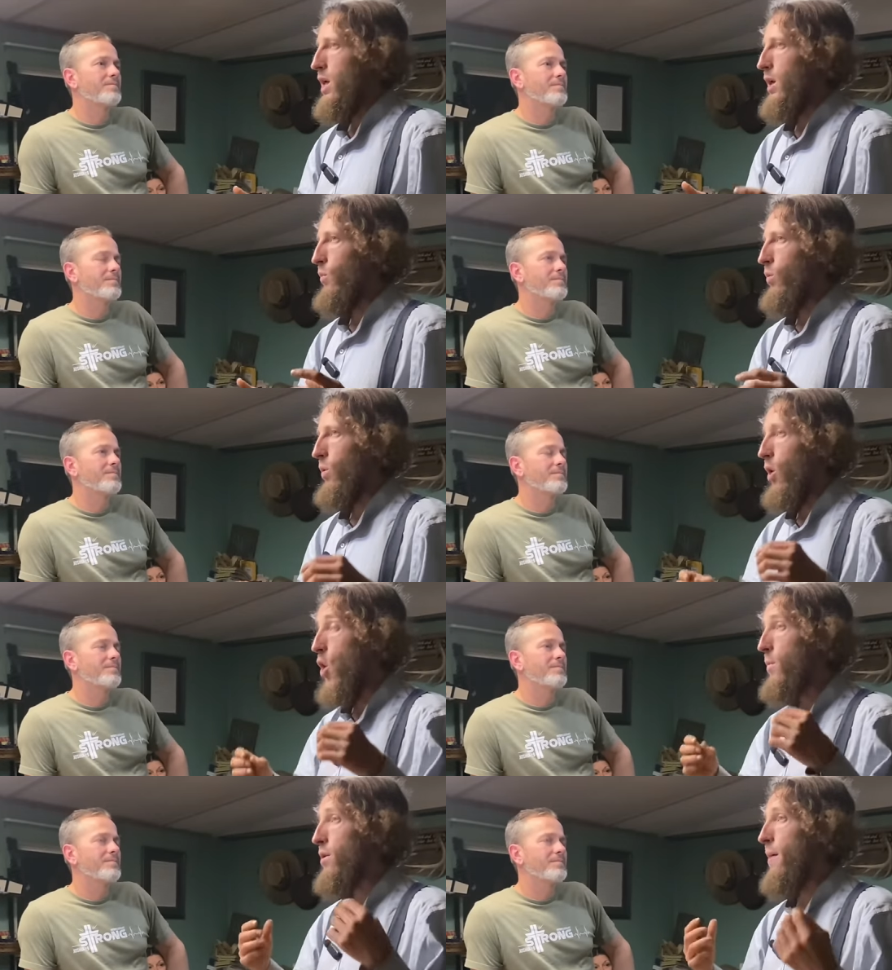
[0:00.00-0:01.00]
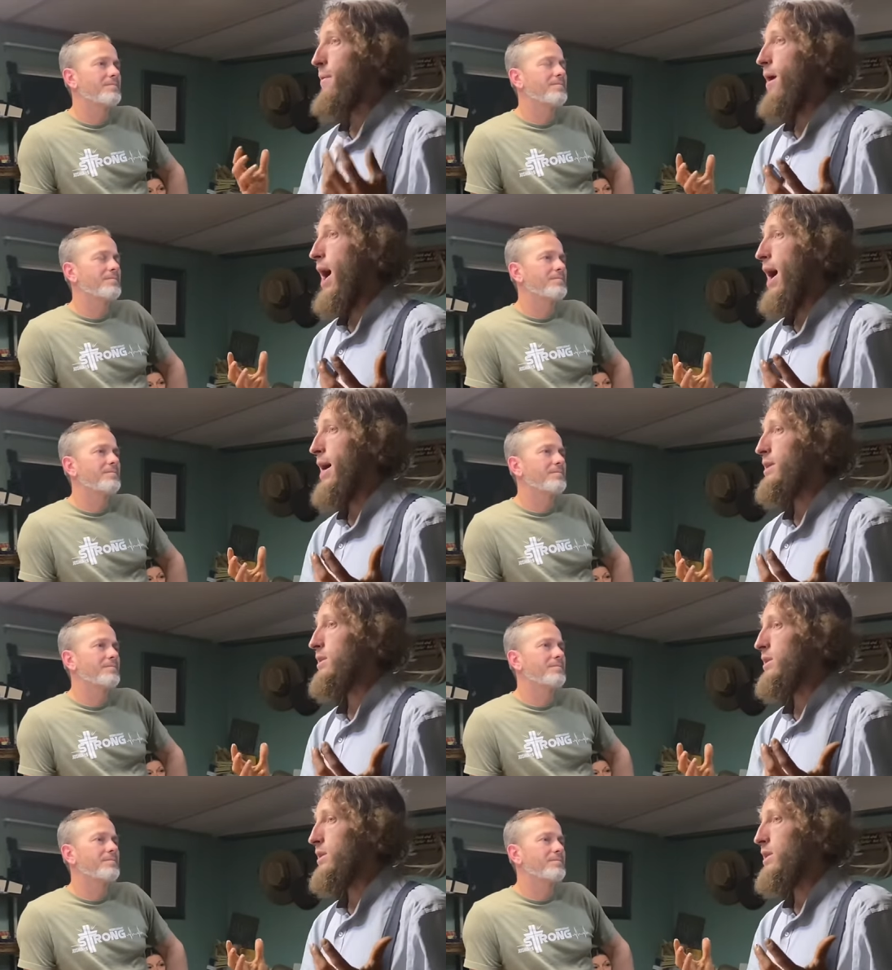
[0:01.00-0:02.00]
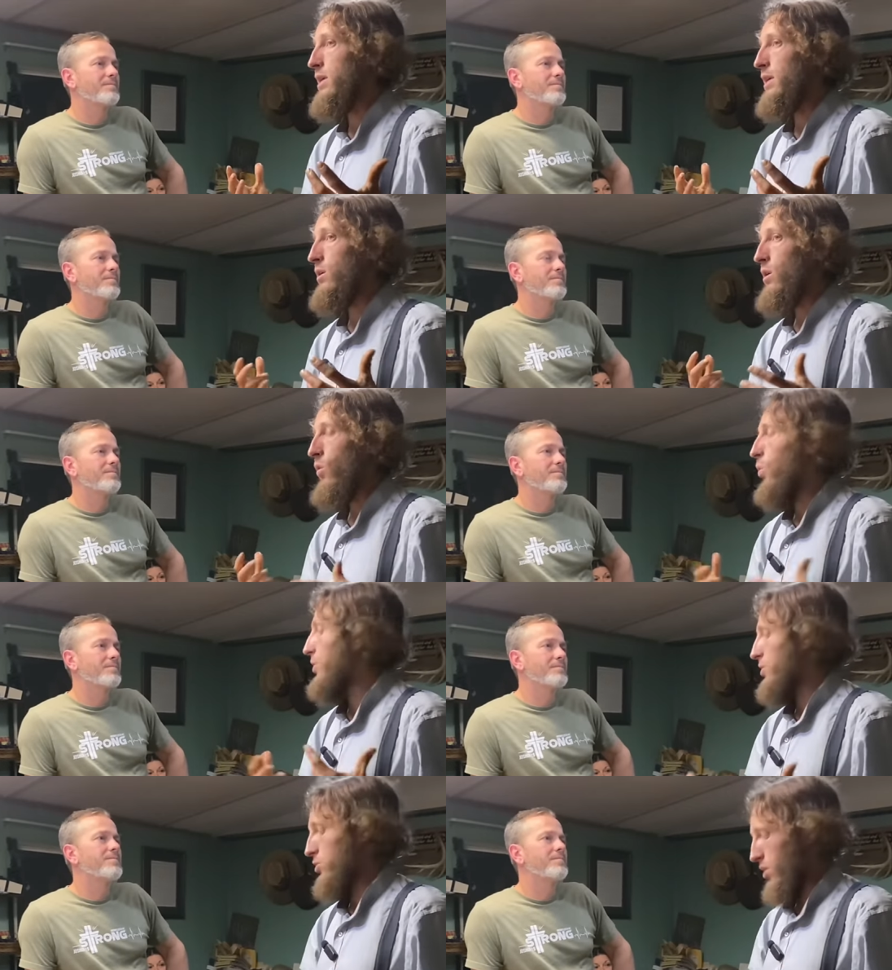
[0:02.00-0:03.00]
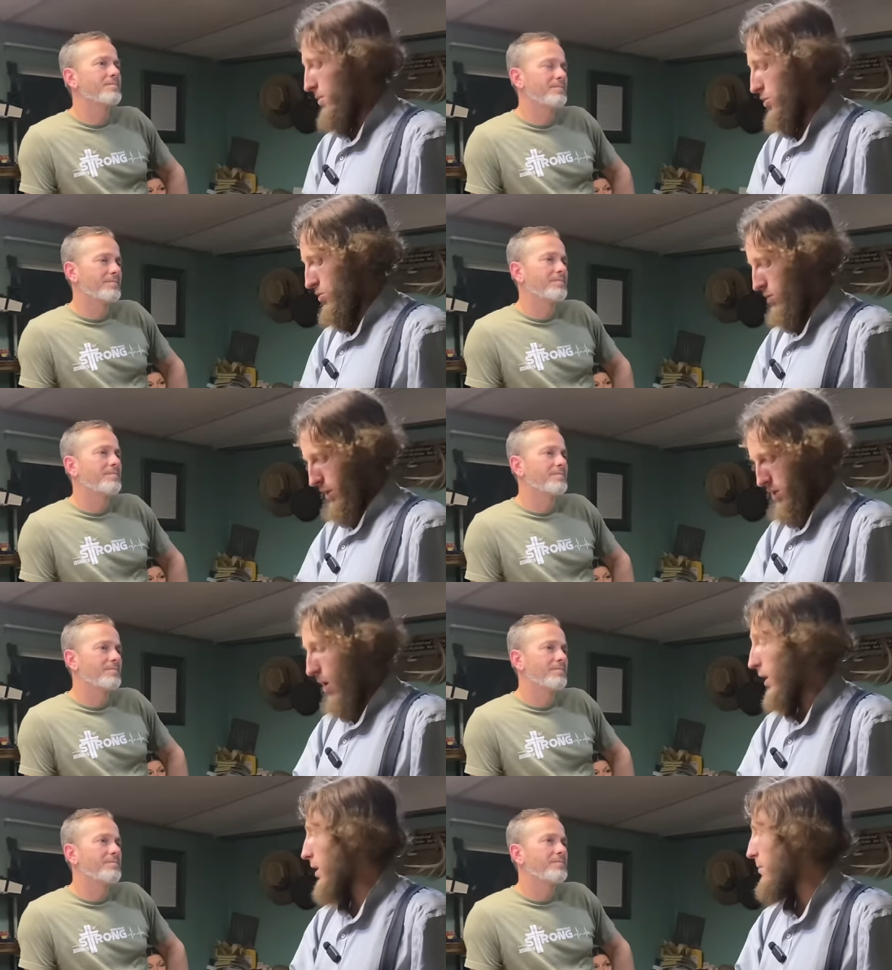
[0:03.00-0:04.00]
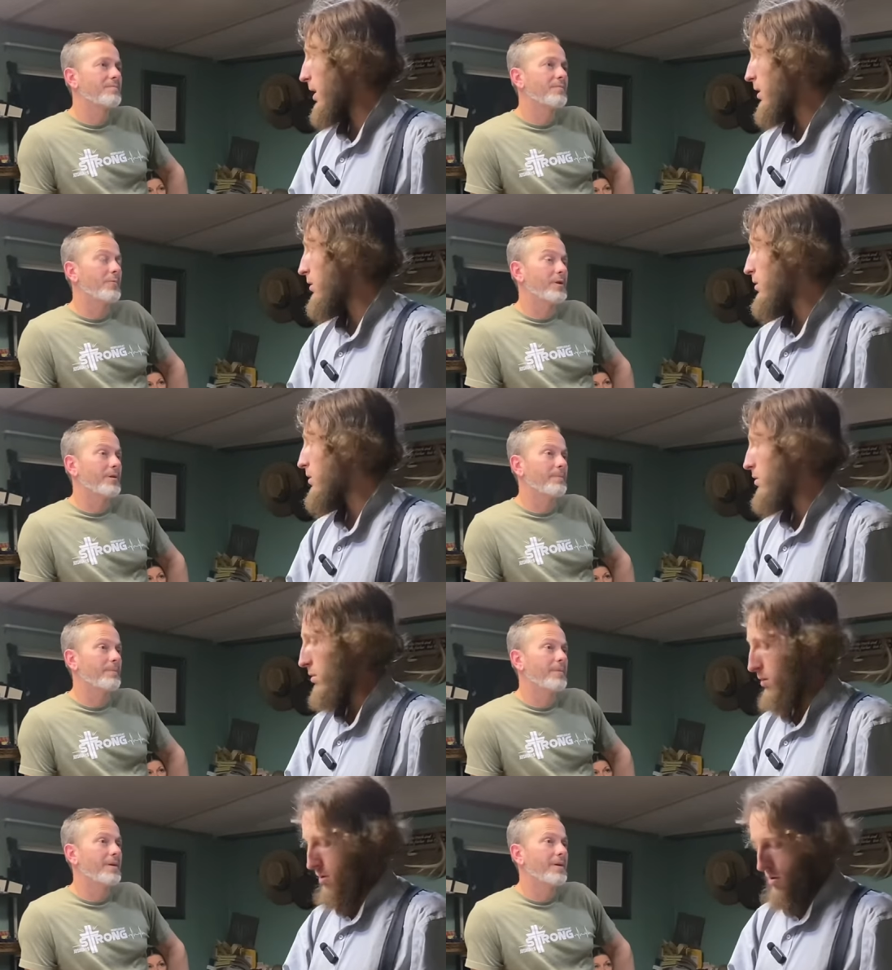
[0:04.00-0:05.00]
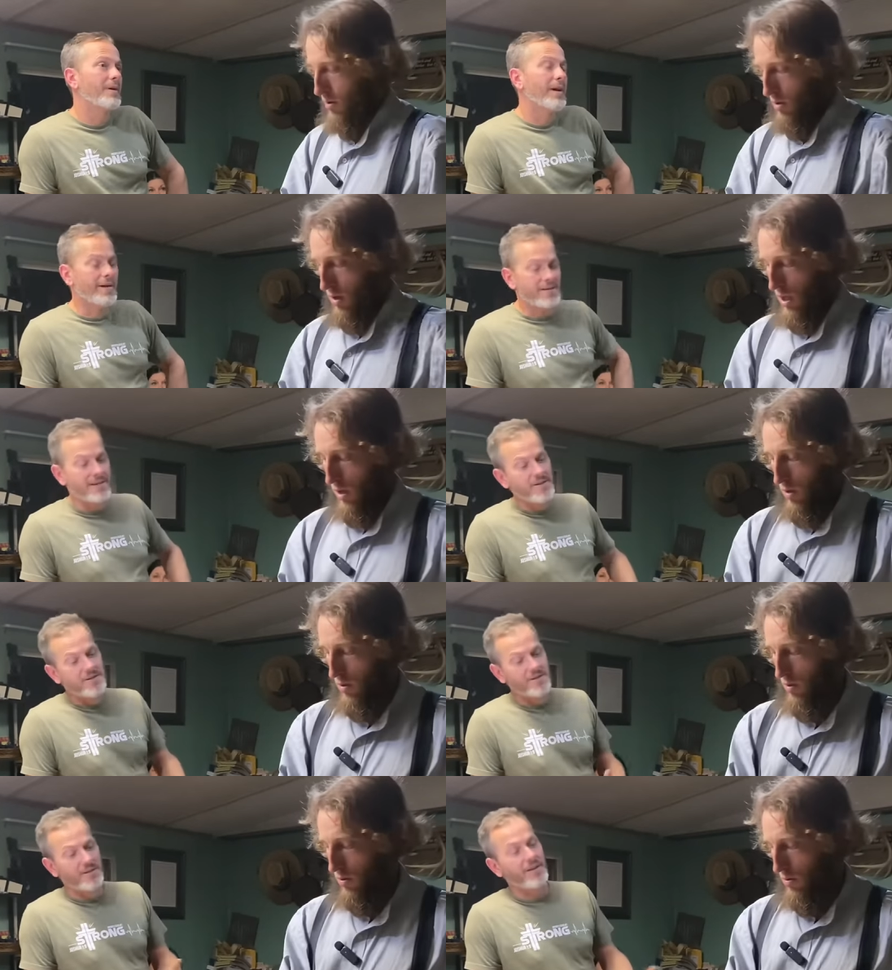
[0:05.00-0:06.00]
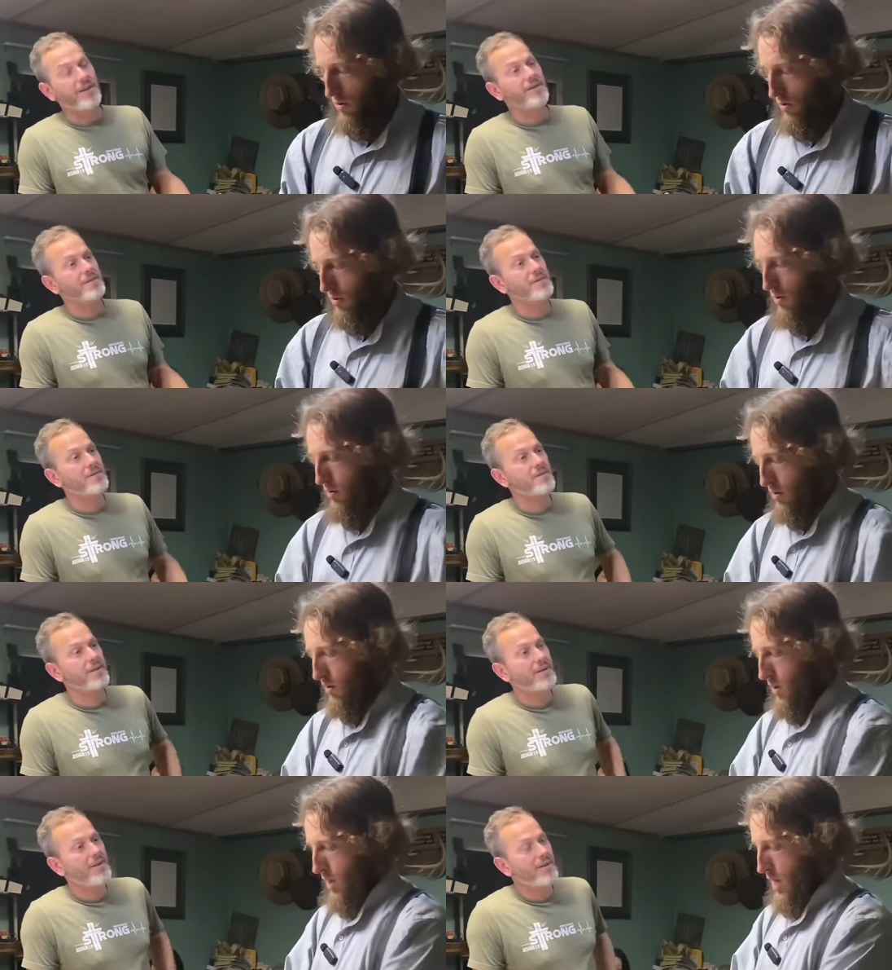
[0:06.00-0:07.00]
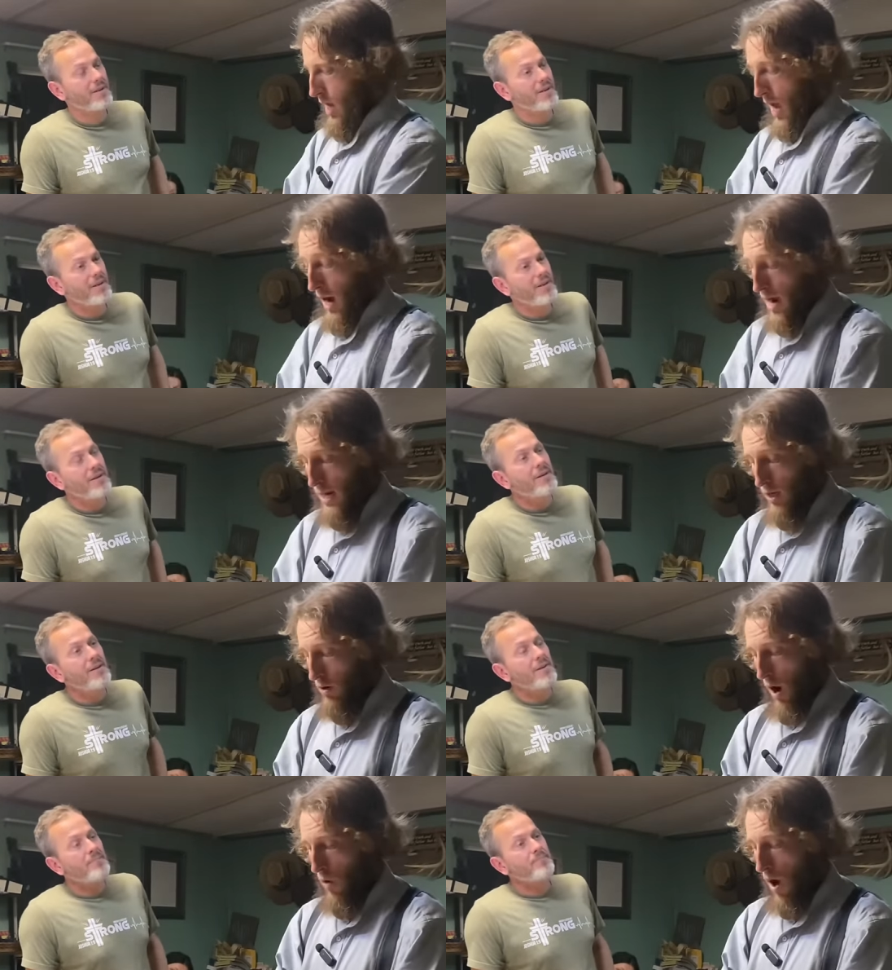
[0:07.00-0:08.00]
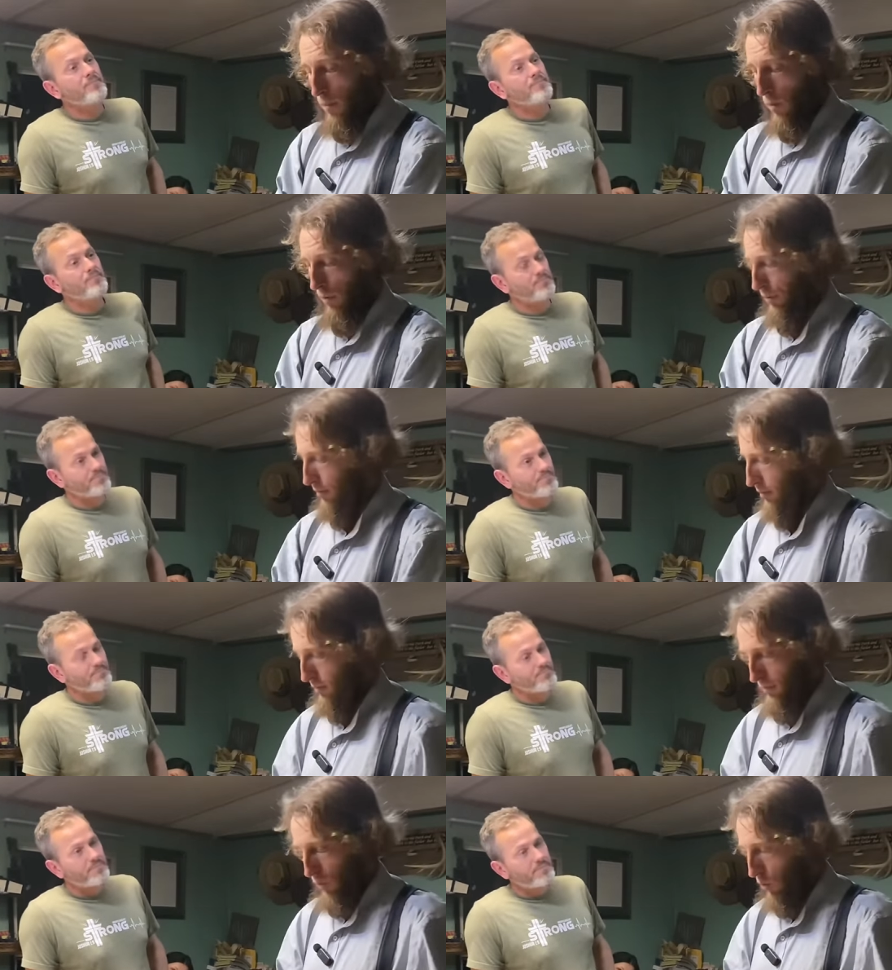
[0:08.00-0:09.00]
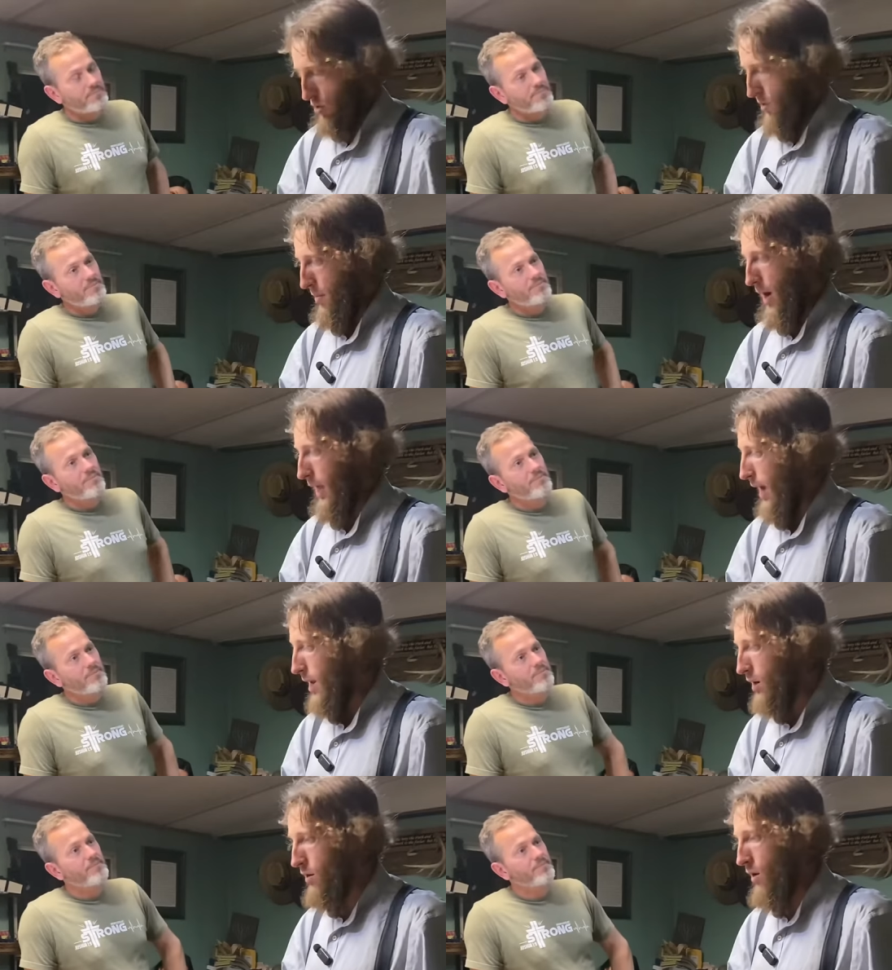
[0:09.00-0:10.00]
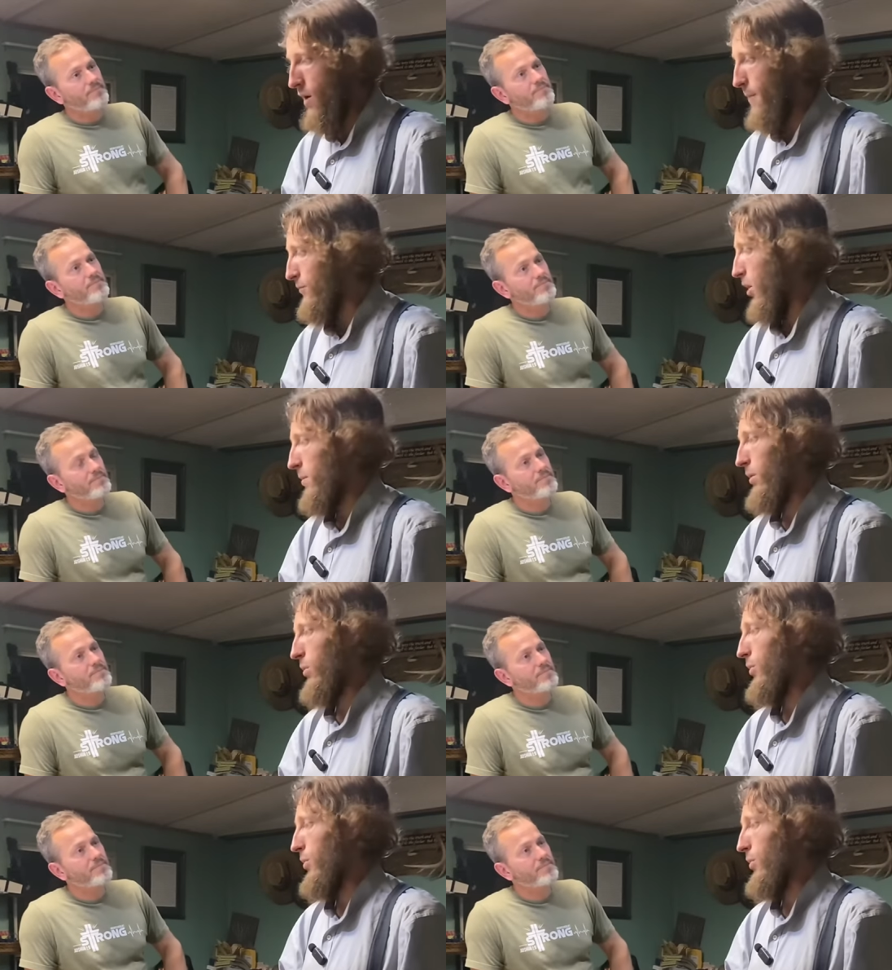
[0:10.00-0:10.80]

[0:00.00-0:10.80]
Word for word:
Speaker 1: it will open up our eyes to see what the scripture is really talking about. Right.
Speaker 2: And teaching the kids.
Speaker 1: And I didn't grow up with horse and buggy. I didn't grow up farming with